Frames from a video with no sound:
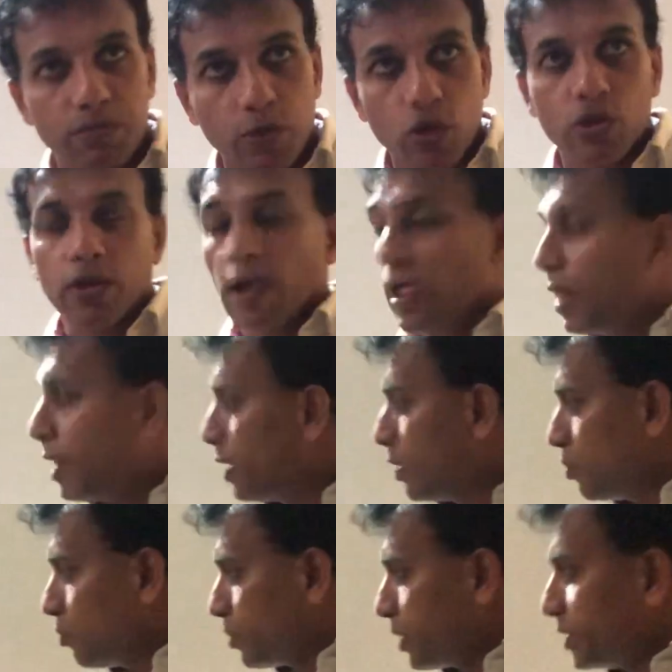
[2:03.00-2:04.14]
book.
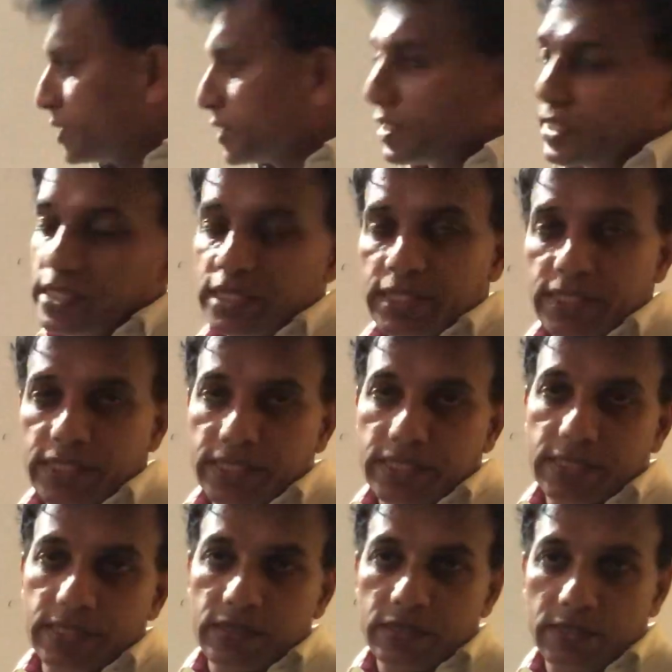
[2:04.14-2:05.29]
You can see this
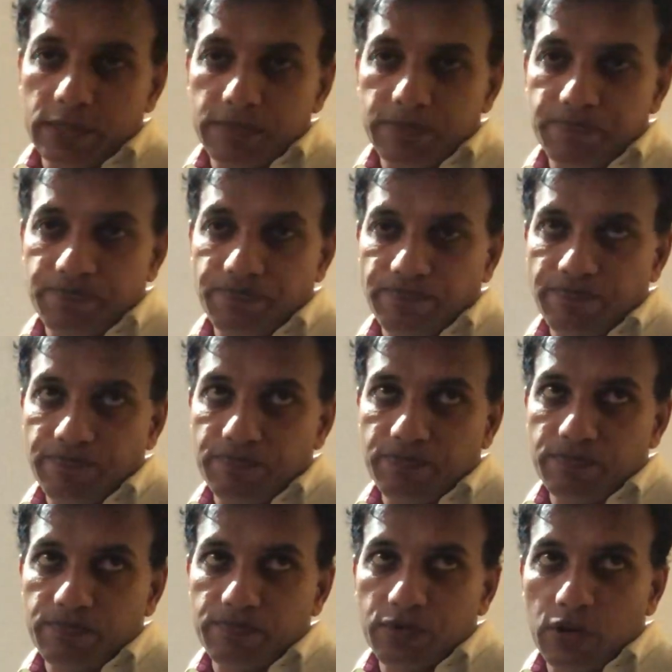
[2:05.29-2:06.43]

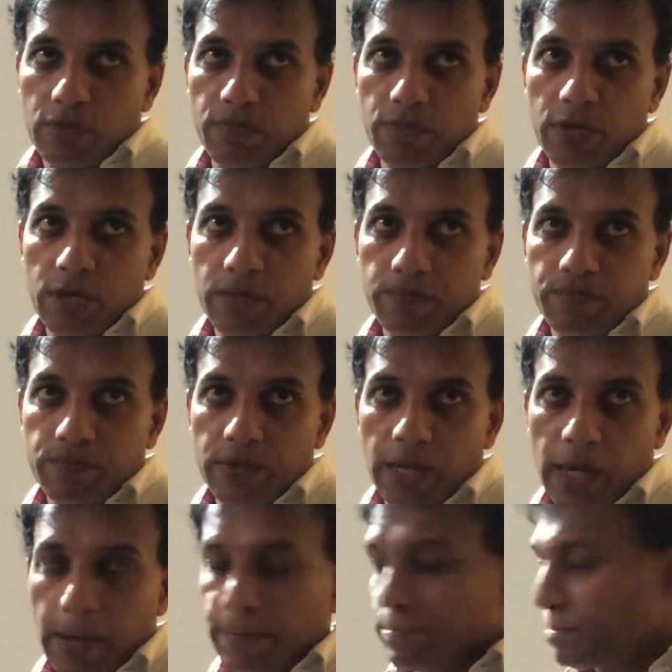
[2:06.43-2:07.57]
problem
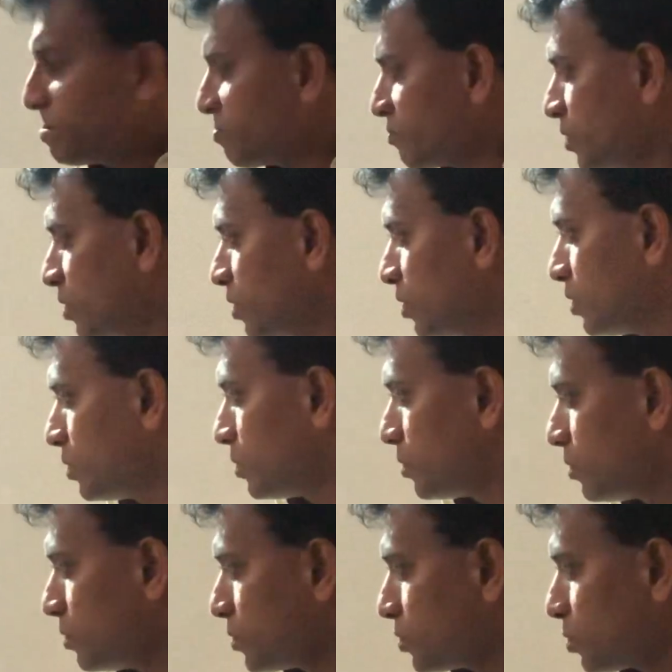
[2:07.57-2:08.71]
there.
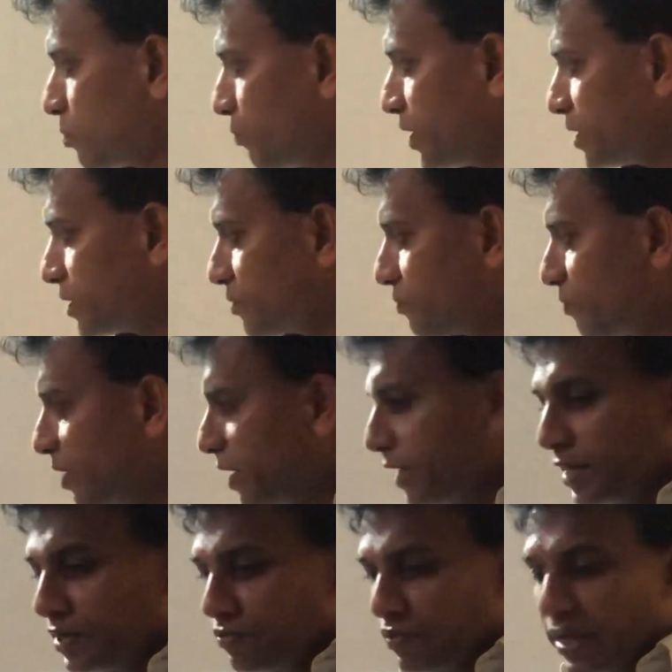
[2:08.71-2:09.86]
So first
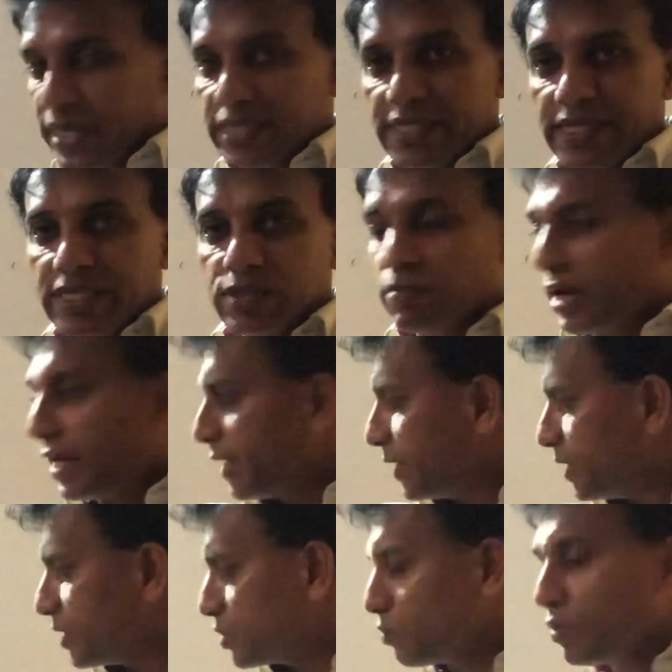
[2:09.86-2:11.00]
find if x is
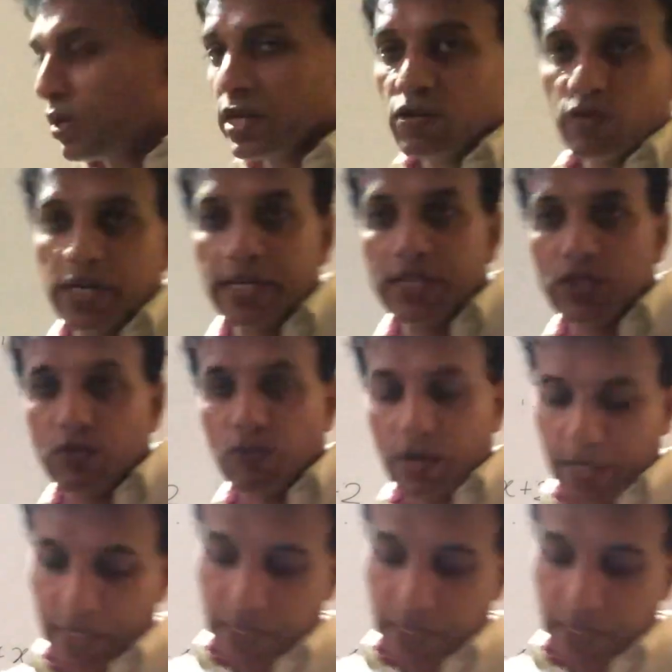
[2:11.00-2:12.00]
minus 1, what is y?